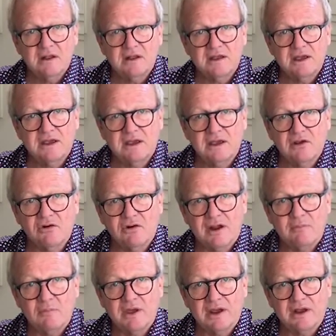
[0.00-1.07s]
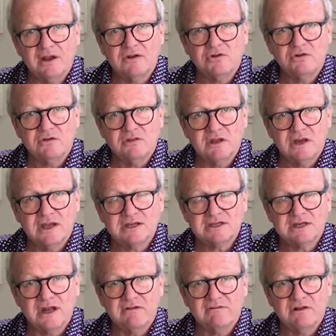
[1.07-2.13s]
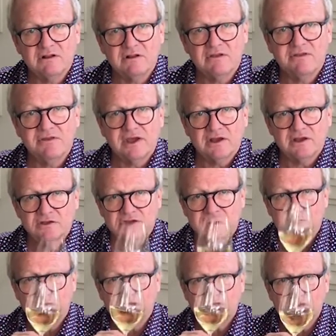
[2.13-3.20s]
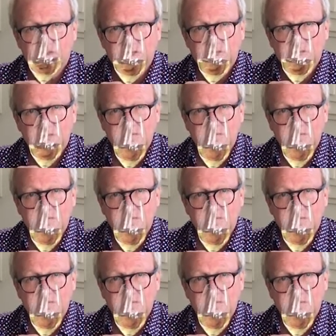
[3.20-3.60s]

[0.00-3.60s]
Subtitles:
taking Graham Beck to the next level. Thank you so much.